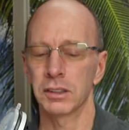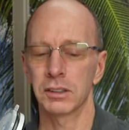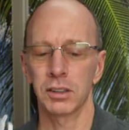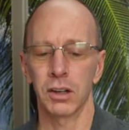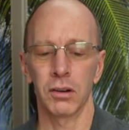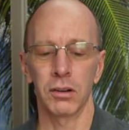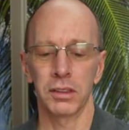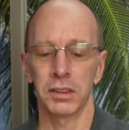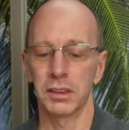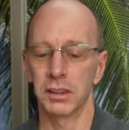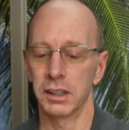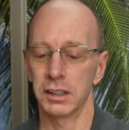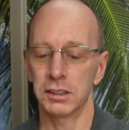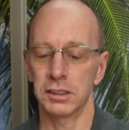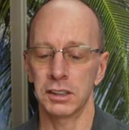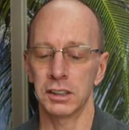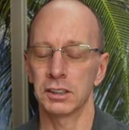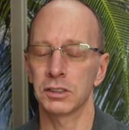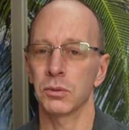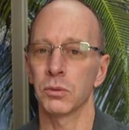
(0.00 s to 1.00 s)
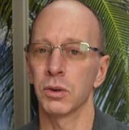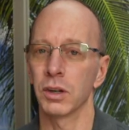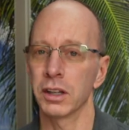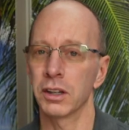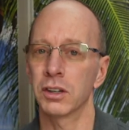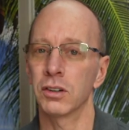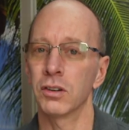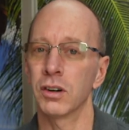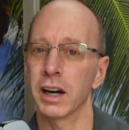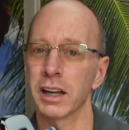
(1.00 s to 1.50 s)
So this is
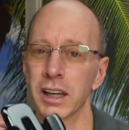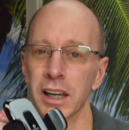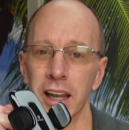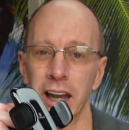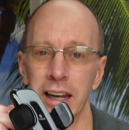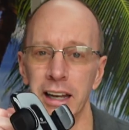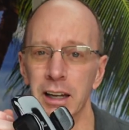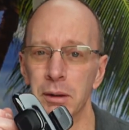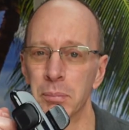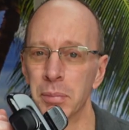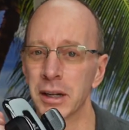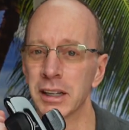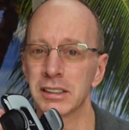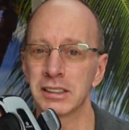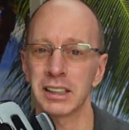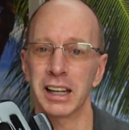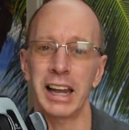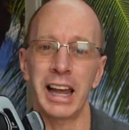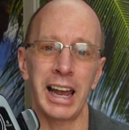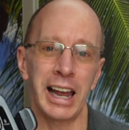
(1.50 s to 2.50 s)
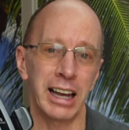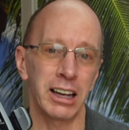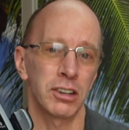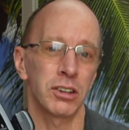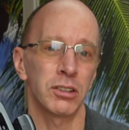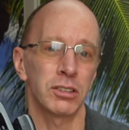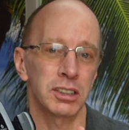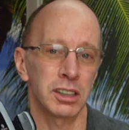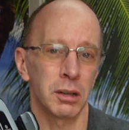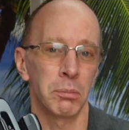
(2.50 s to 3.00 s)
really cool. I like it because it
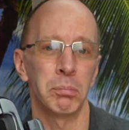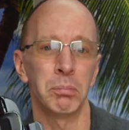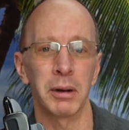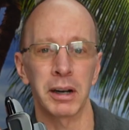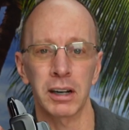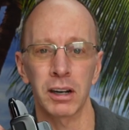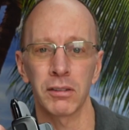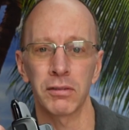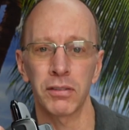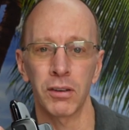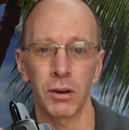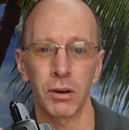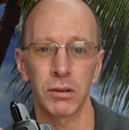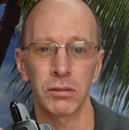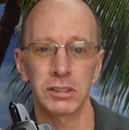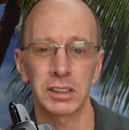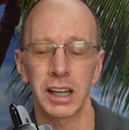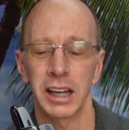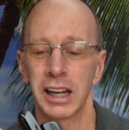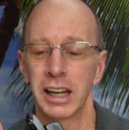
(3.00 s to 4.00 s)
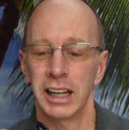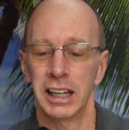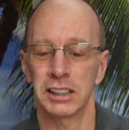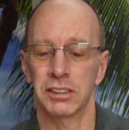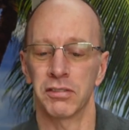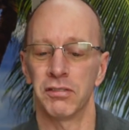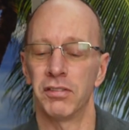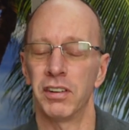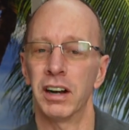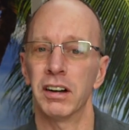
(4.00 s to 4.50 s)
handles the bigger phones.
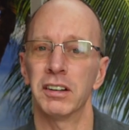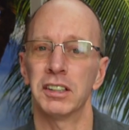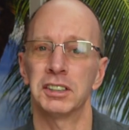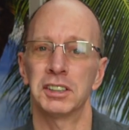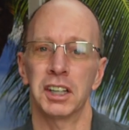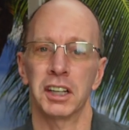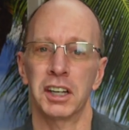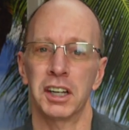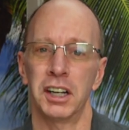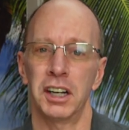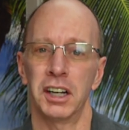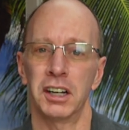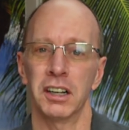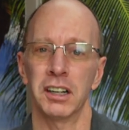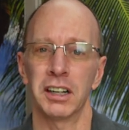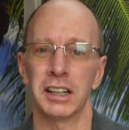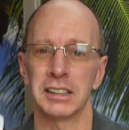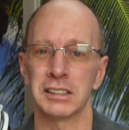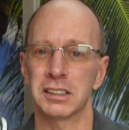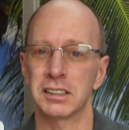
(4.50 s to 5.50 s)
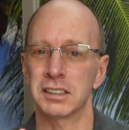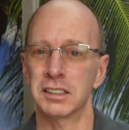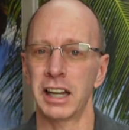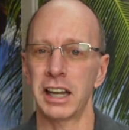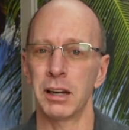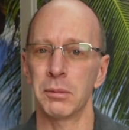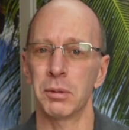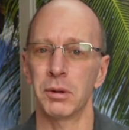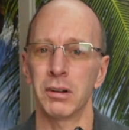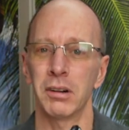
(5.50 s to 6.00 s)
It's very secure and
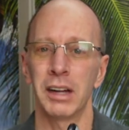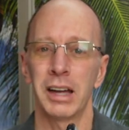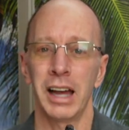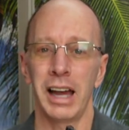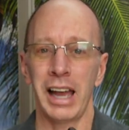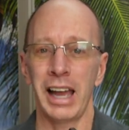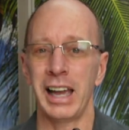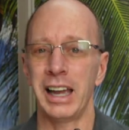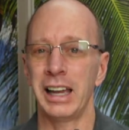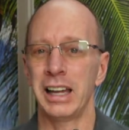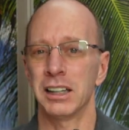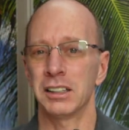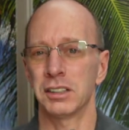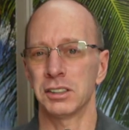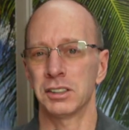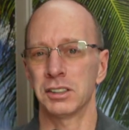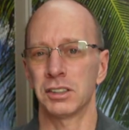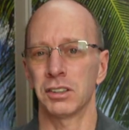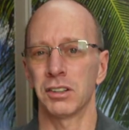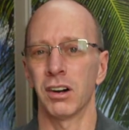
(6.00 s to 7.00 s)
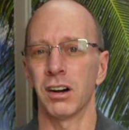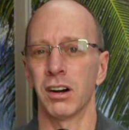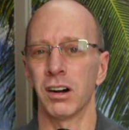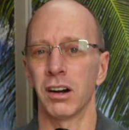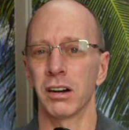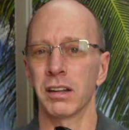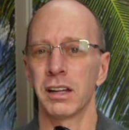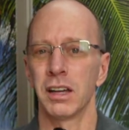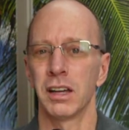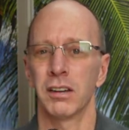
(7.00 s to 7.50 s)
stable and
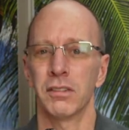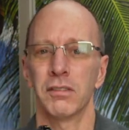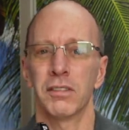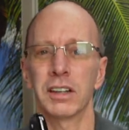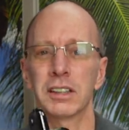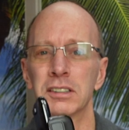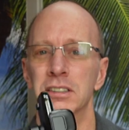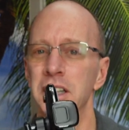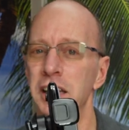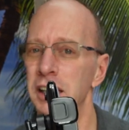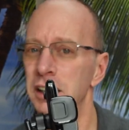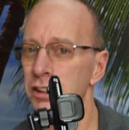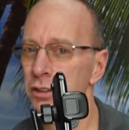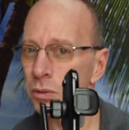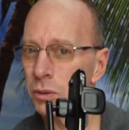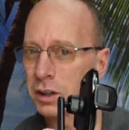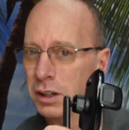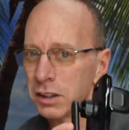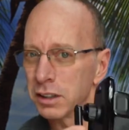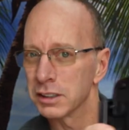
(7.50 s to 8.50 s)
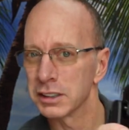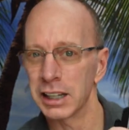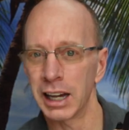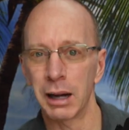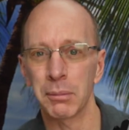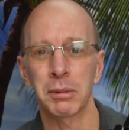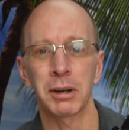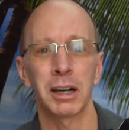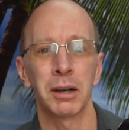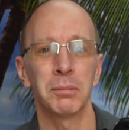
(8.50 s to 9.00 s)
strong. VicSeed is one of the
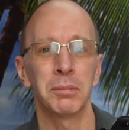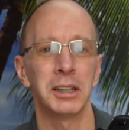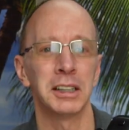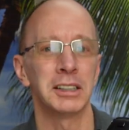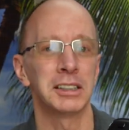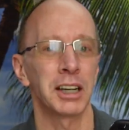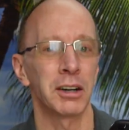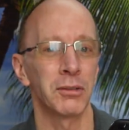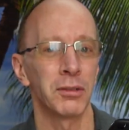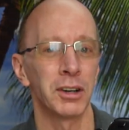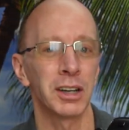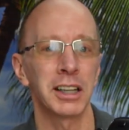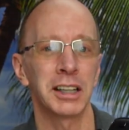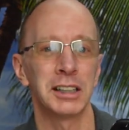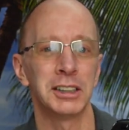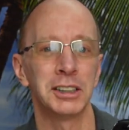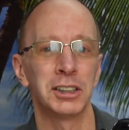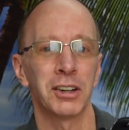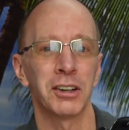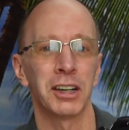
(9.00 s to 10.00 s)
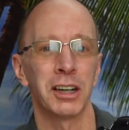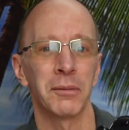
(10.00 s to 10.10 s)
top companies. I really enjoy